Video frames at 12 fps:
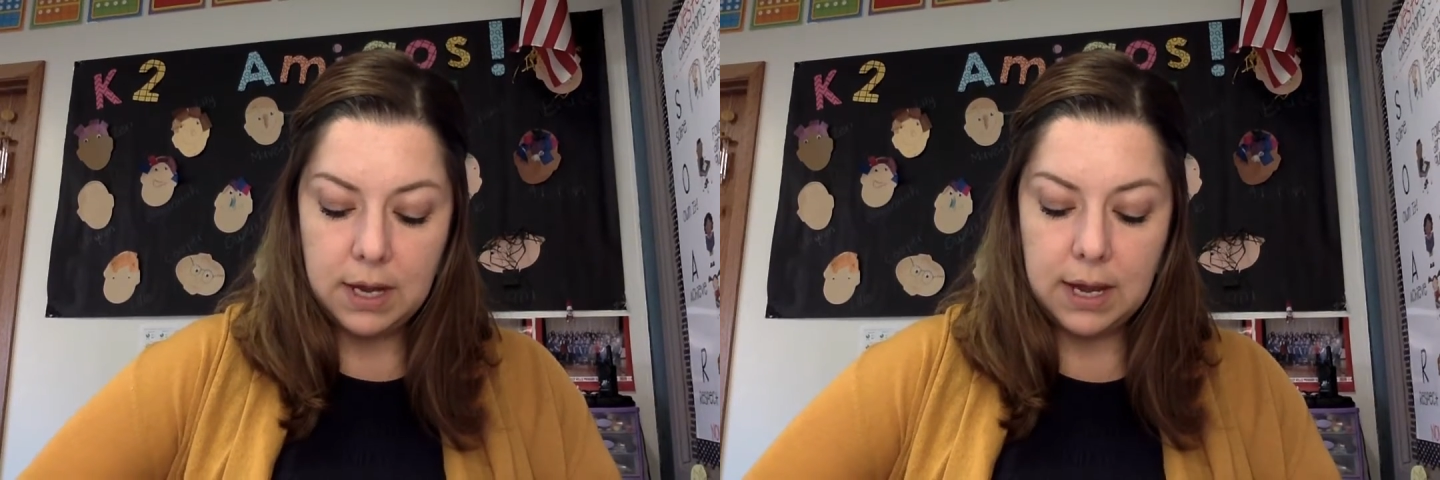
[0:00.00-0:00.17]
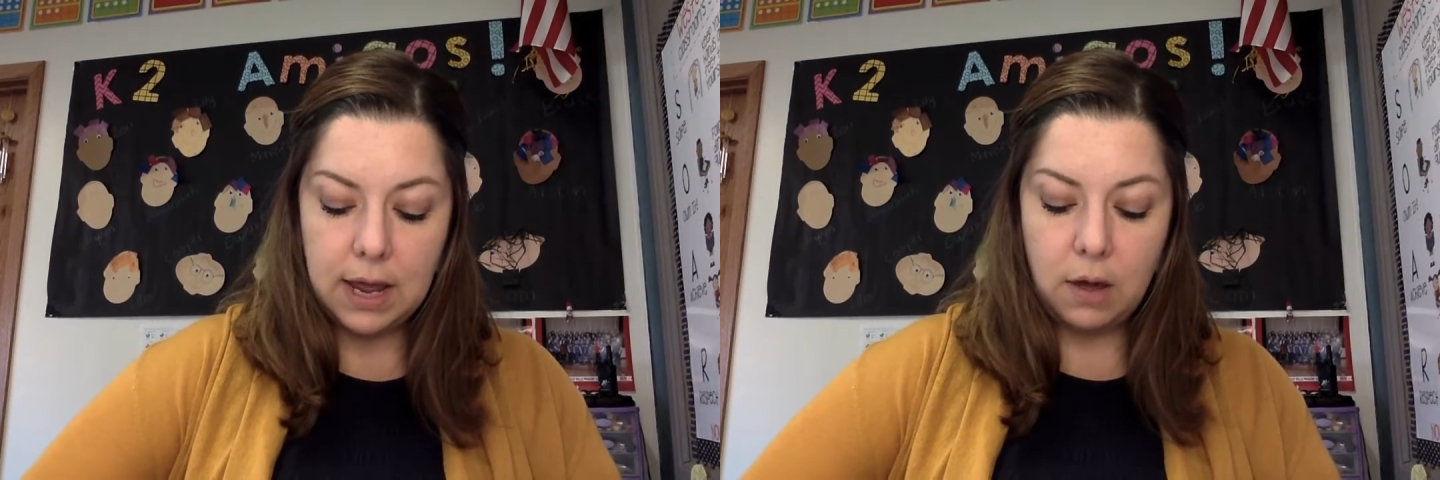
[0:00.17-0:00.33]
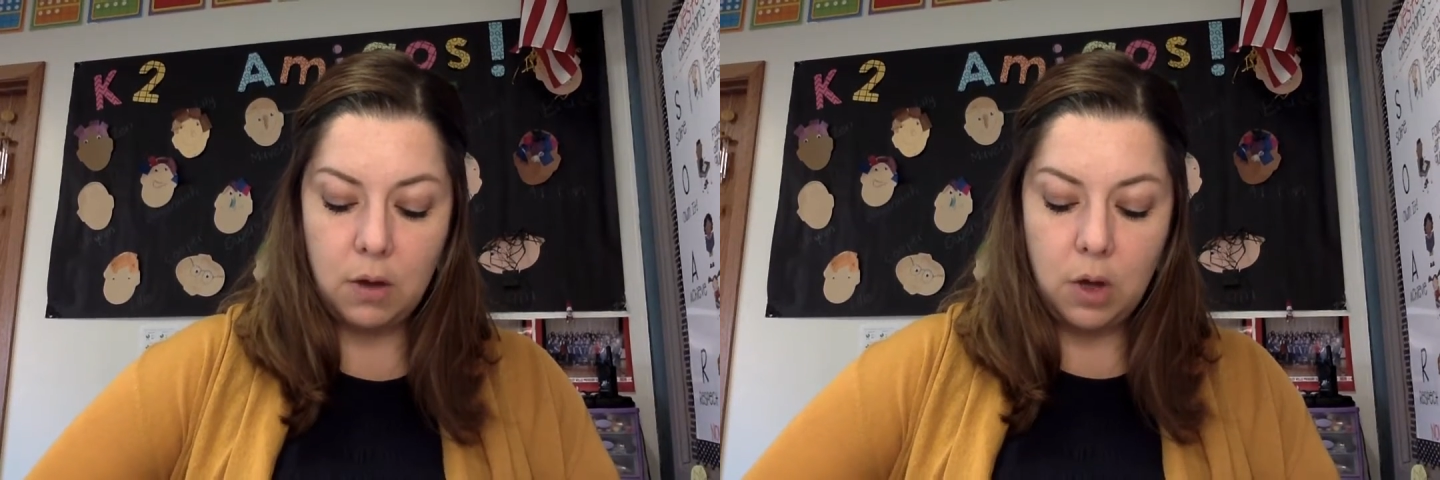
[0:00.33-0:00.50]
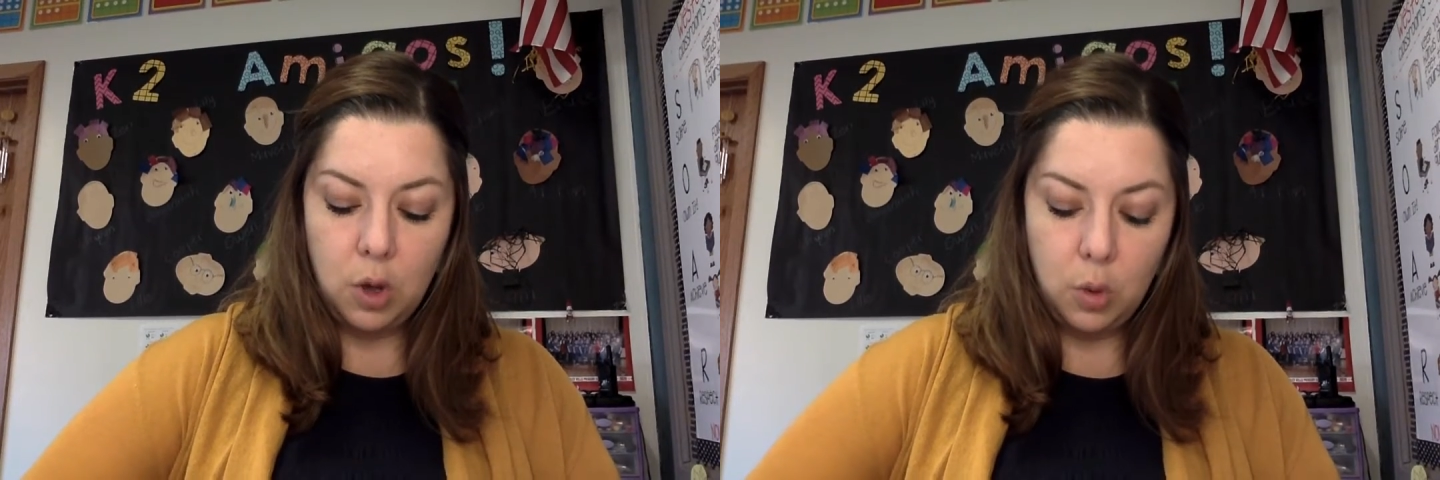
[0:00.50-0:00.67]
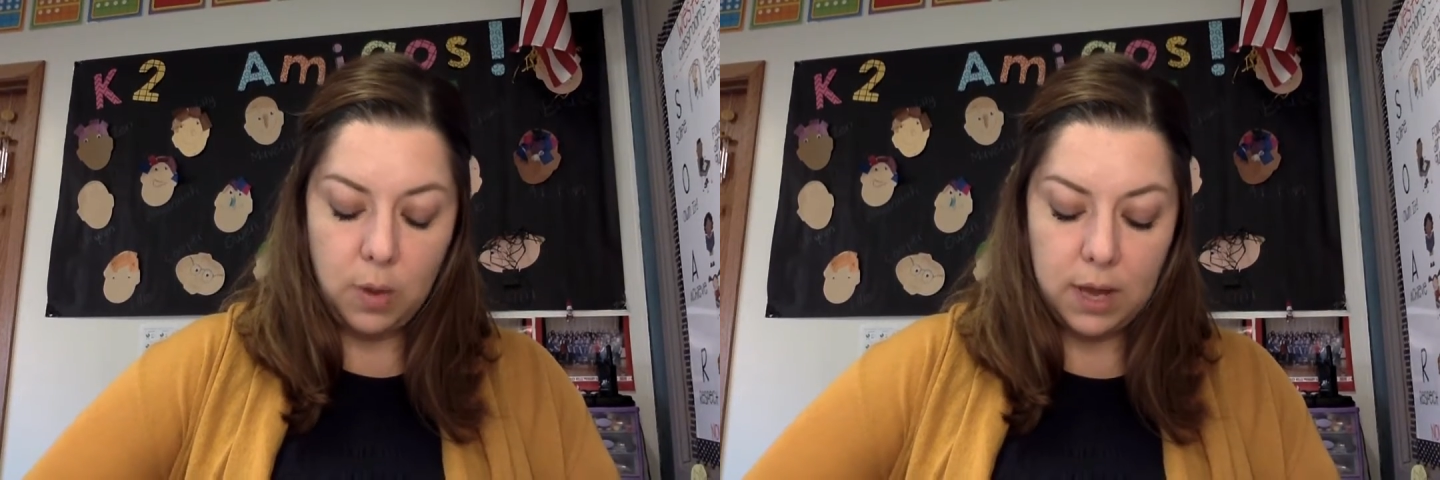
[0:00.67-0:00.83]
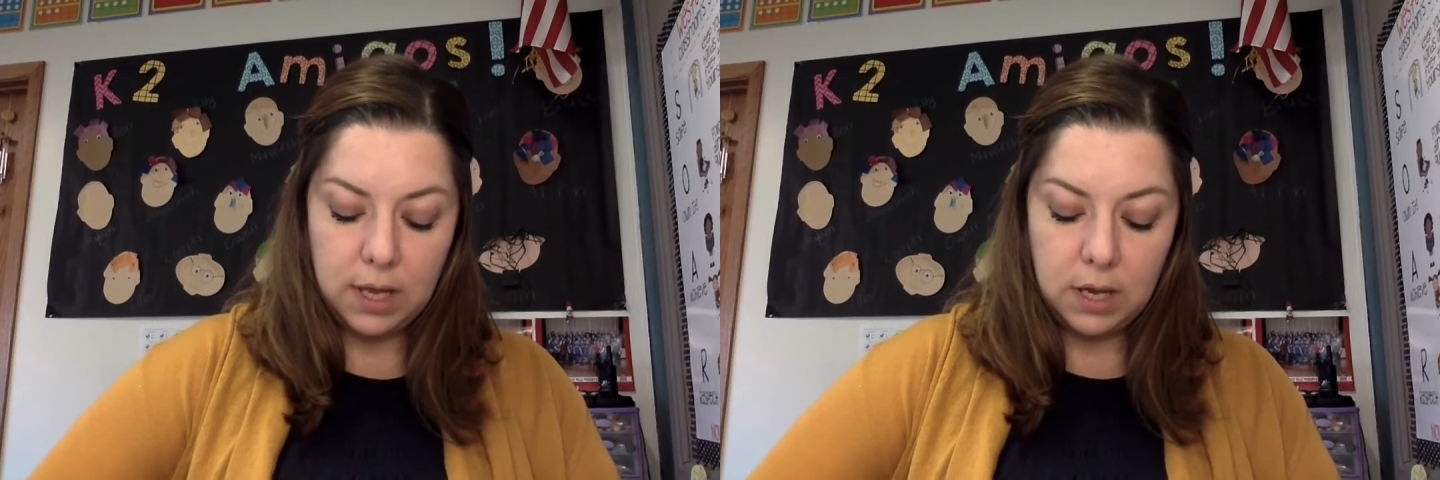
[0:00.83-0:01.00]
Now,
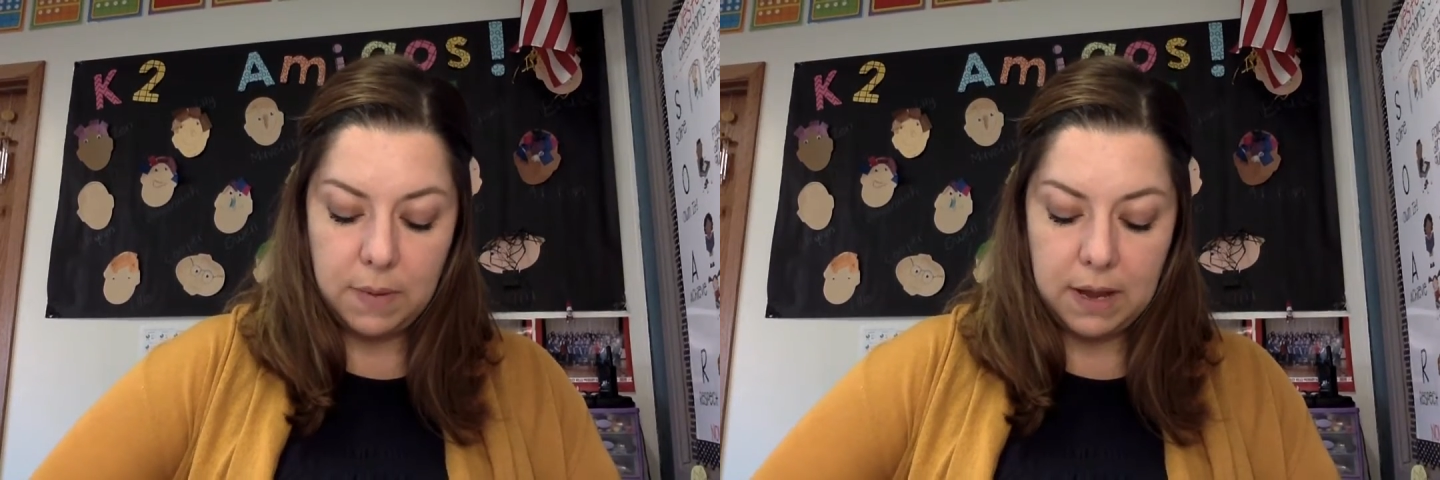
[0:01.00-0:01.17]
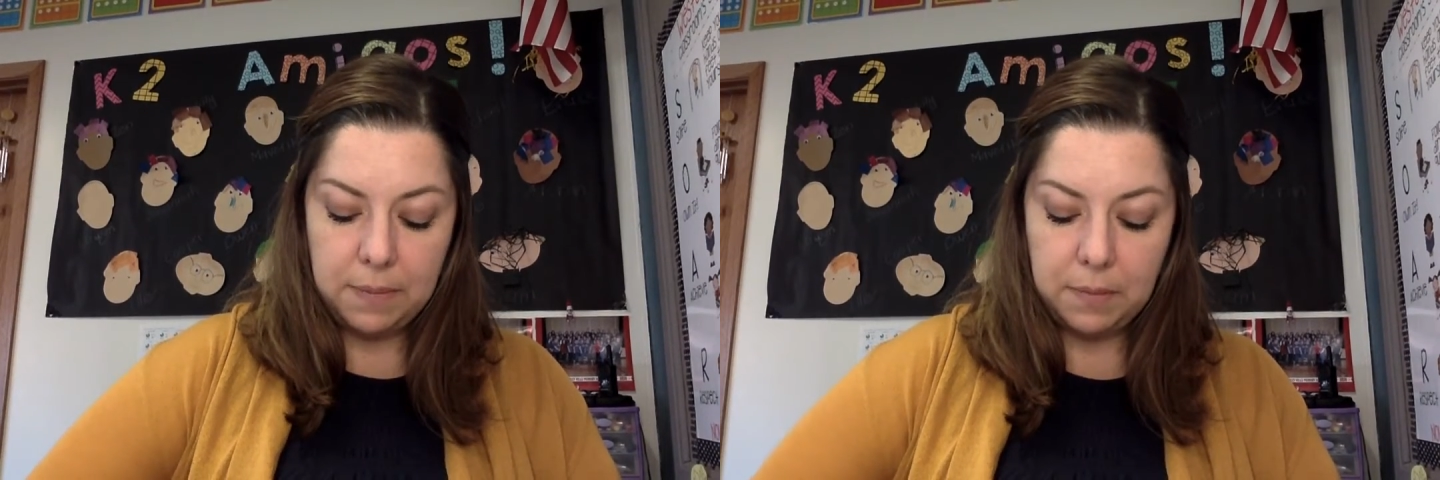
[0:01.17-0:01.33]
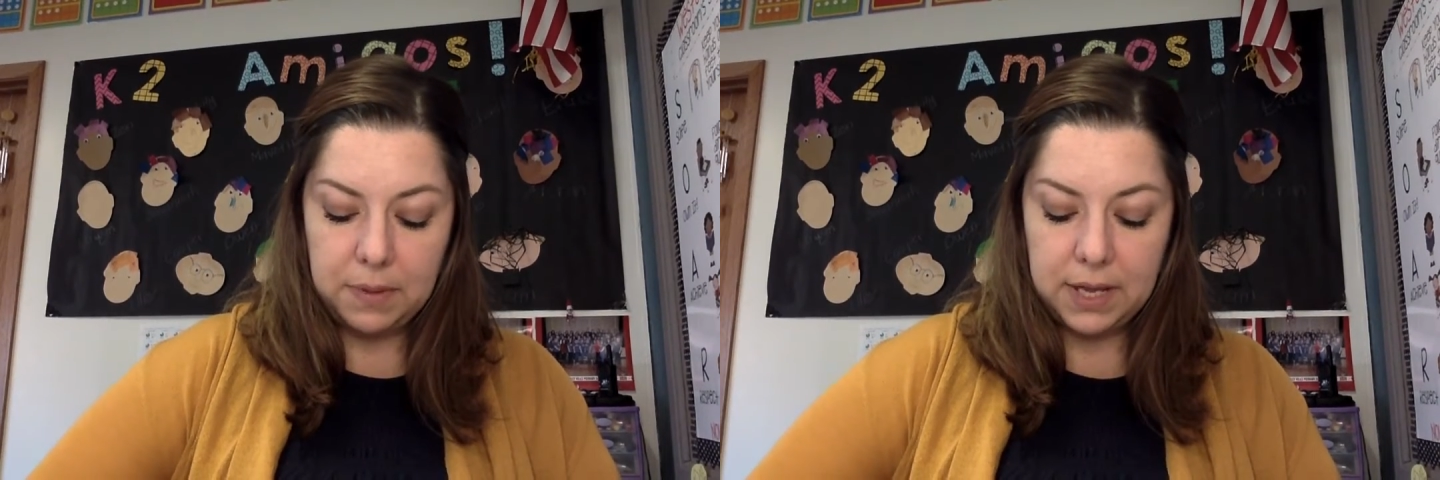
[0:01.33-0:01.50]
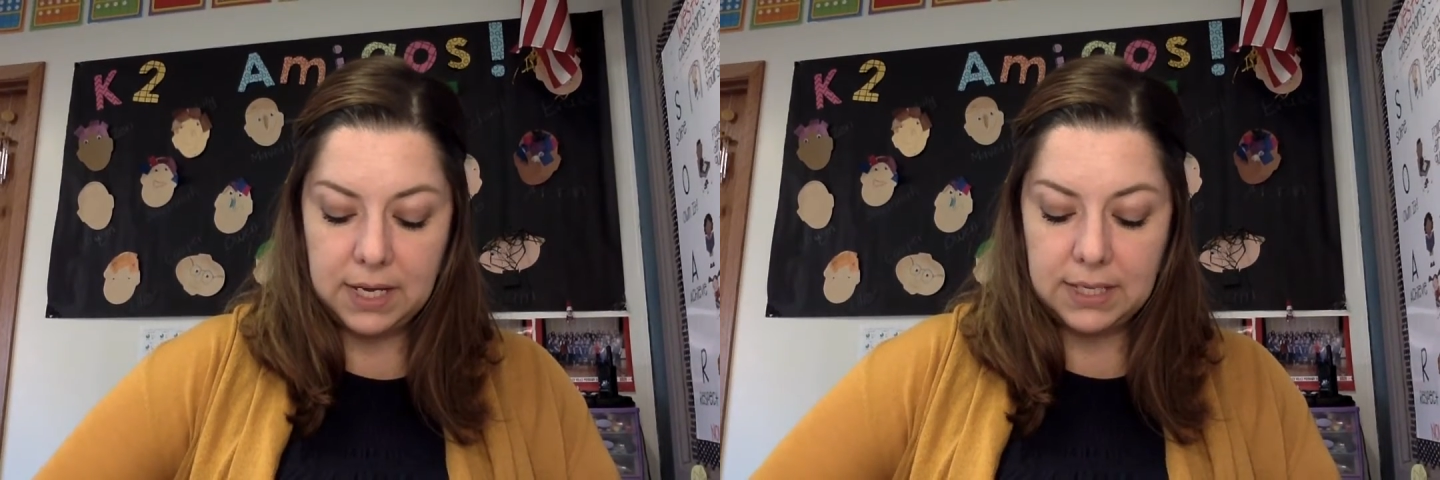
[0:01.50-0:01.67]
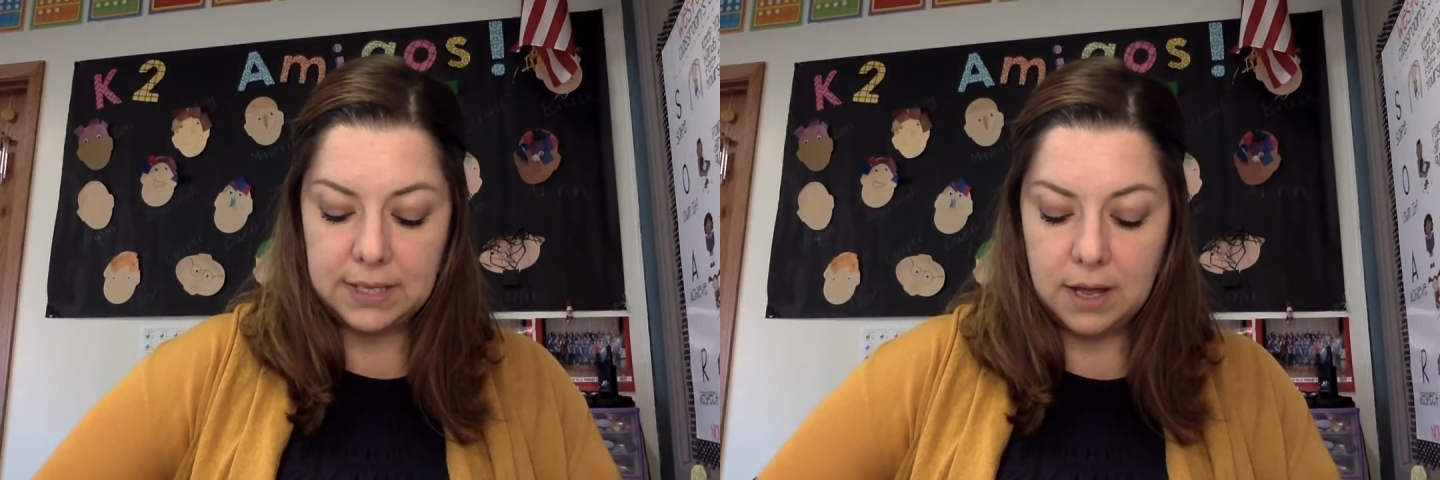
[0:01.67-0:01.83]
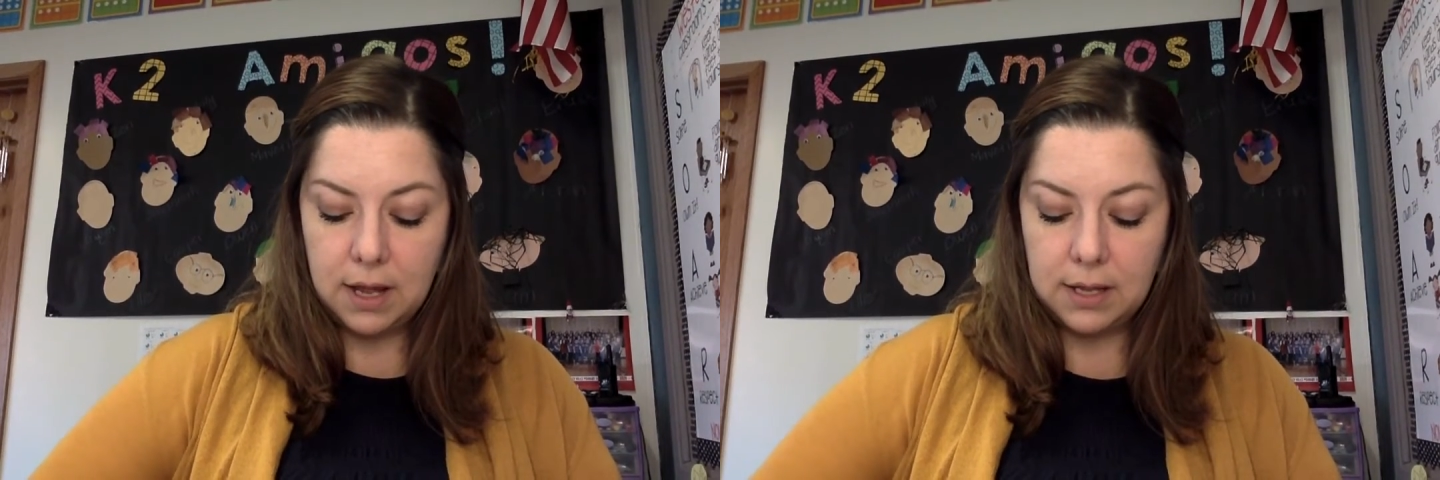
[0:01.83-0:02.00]
when your paper plate
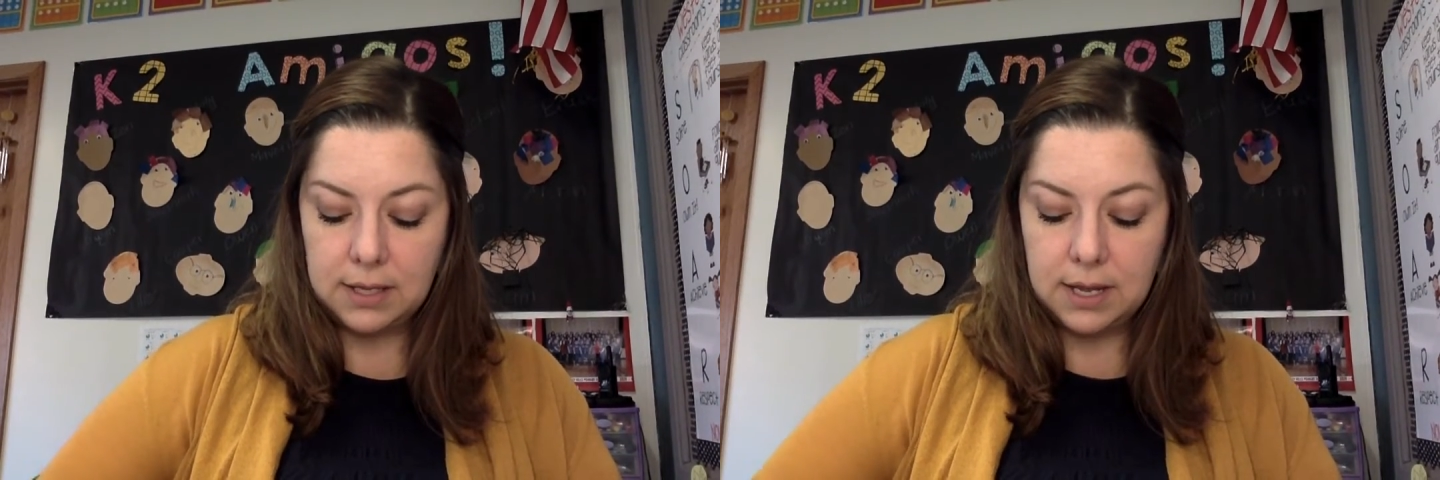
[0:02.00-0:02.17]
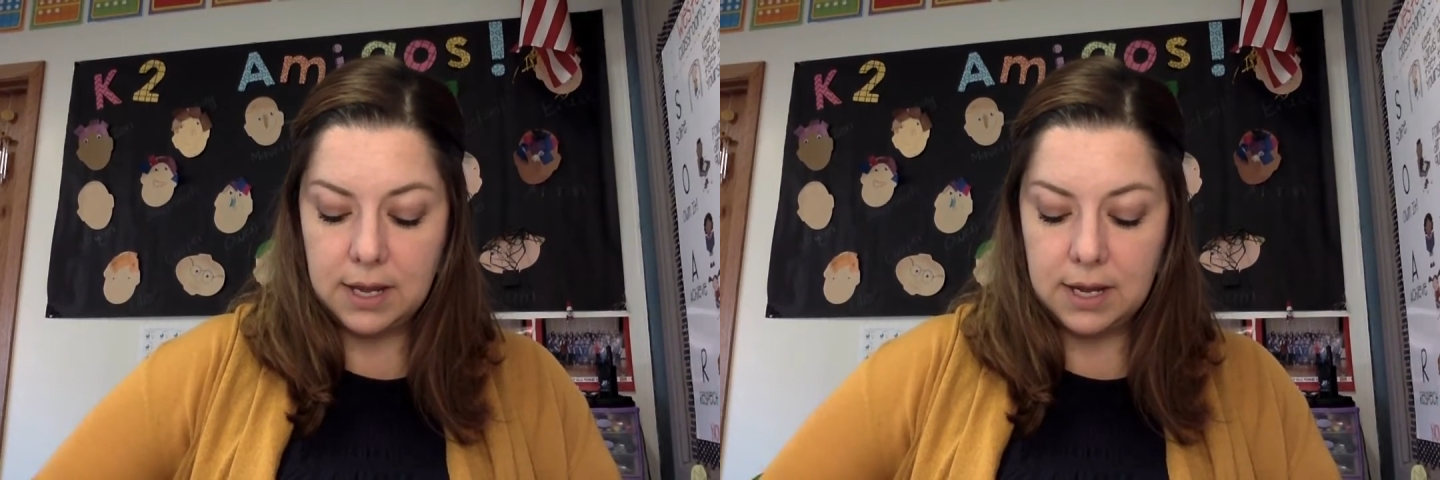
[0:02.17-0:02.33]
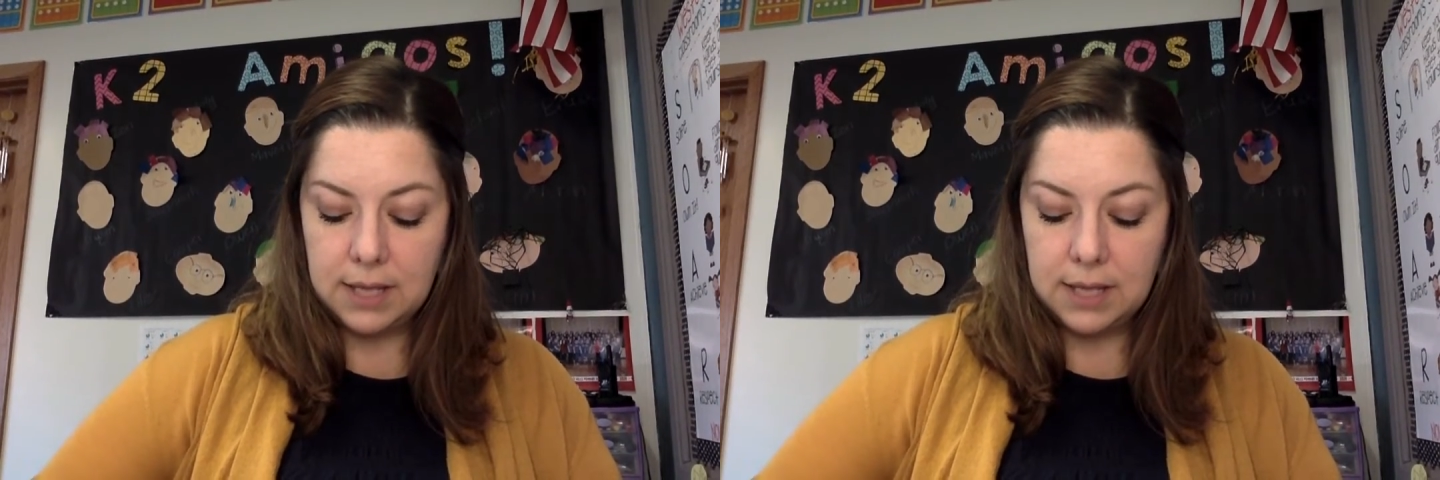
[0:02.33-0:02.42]
is all done,